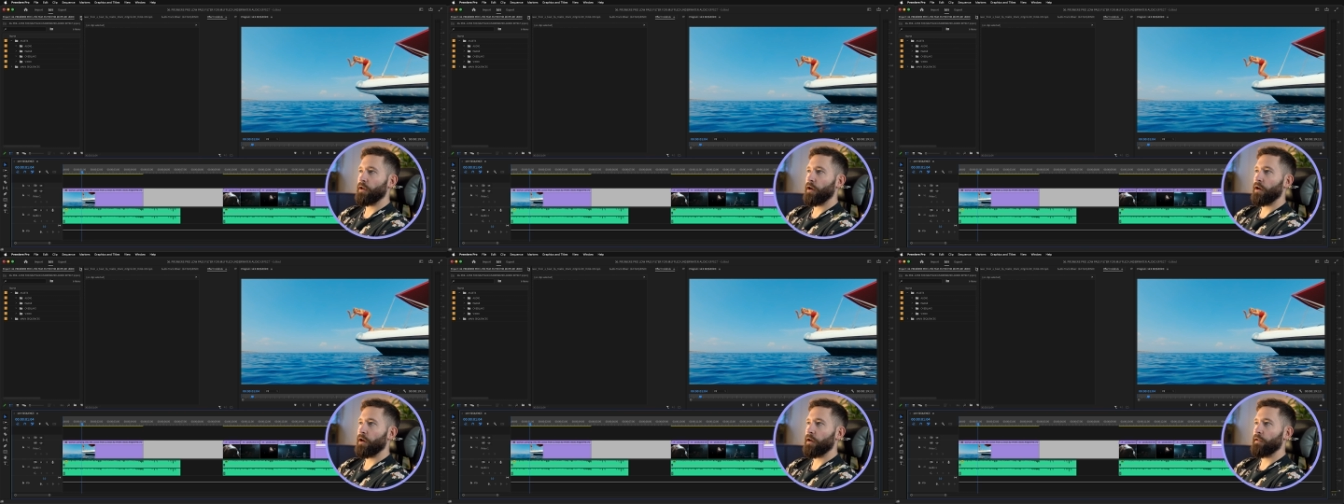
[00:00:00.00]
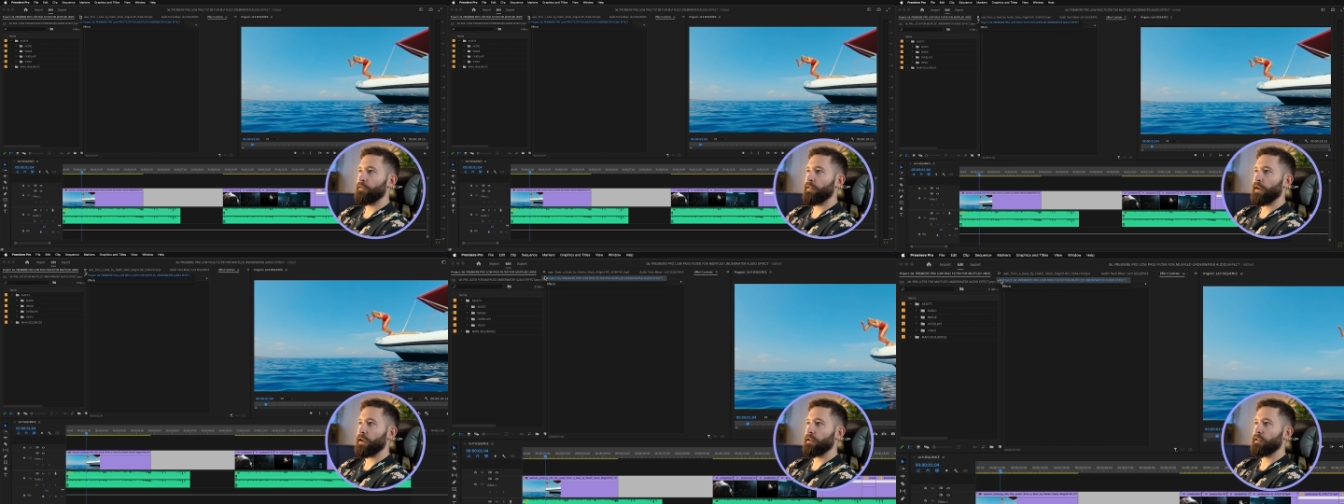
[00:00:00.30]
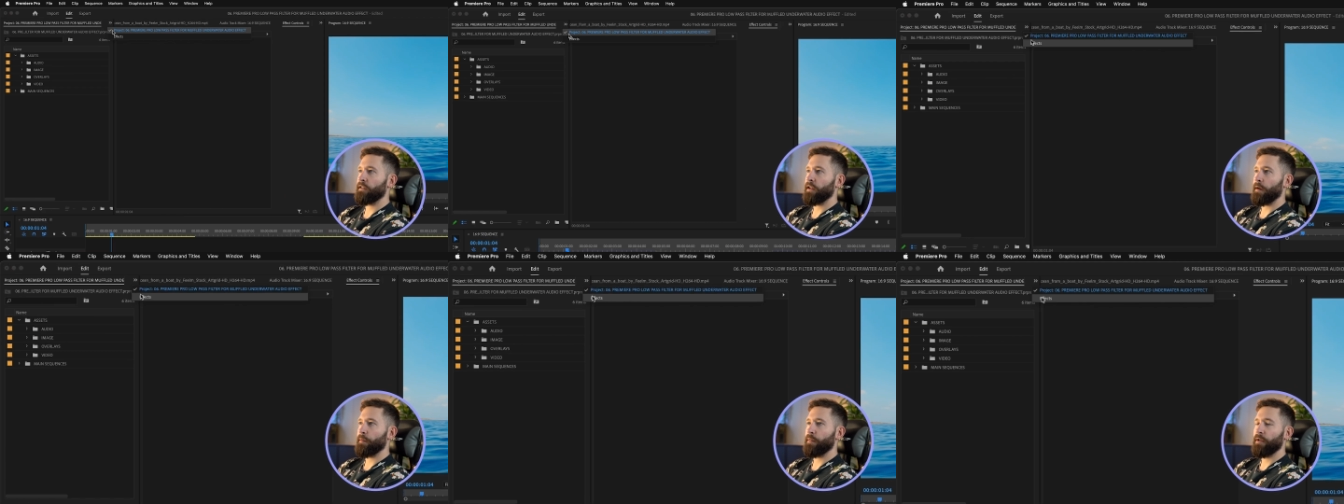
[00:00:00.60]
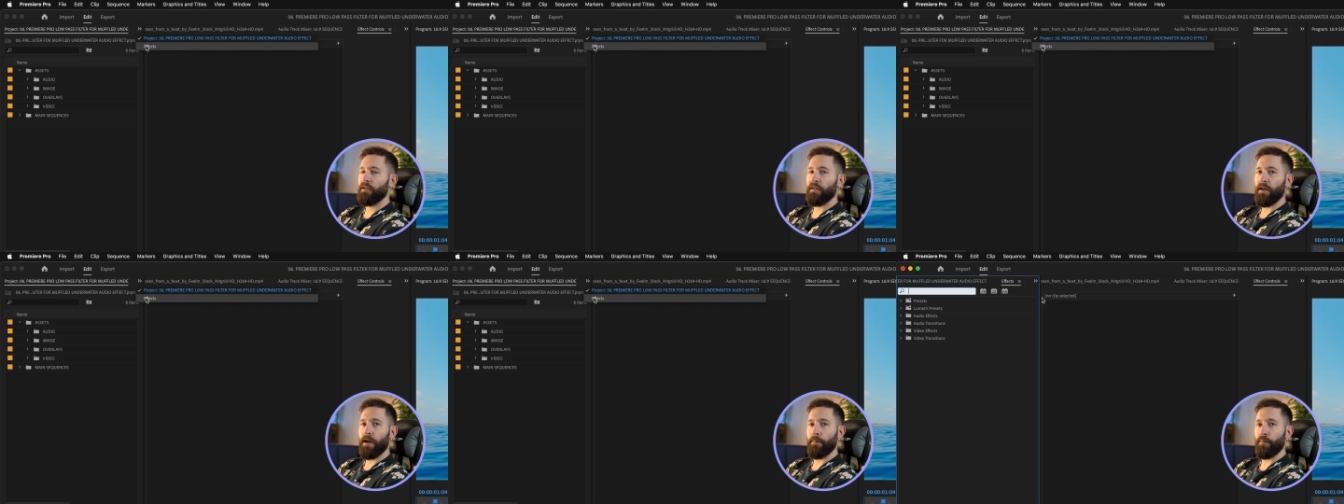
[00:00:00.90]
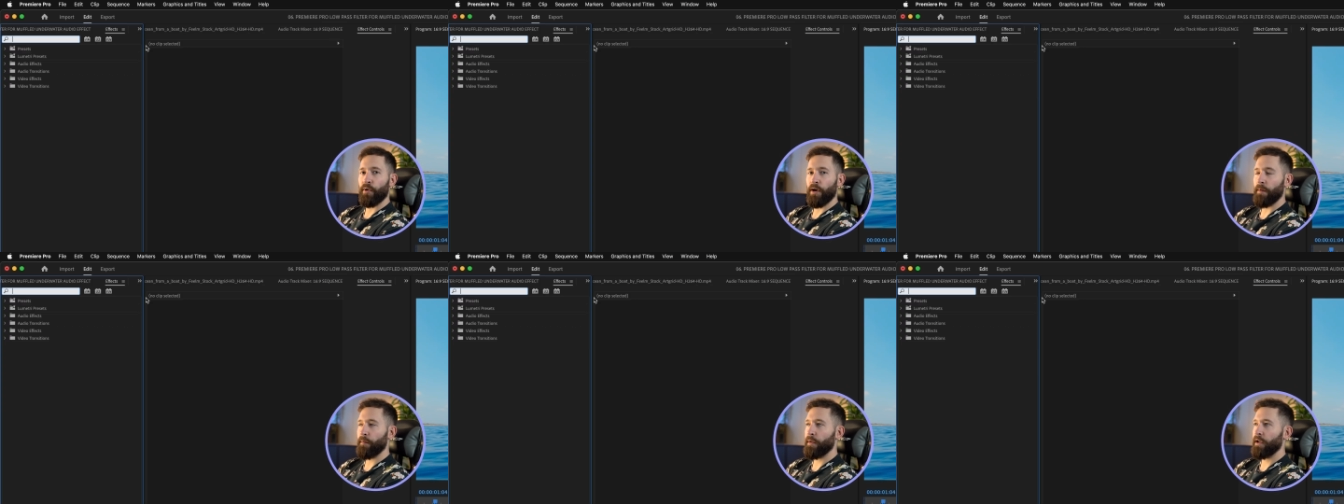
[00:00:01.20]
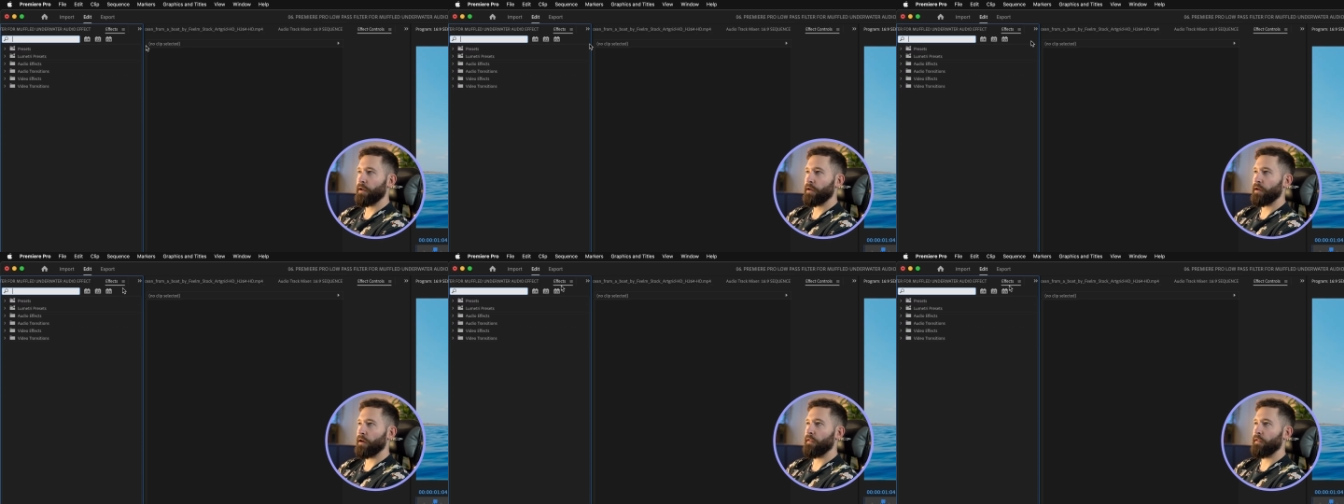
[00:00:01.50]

your effects tab inside Premiere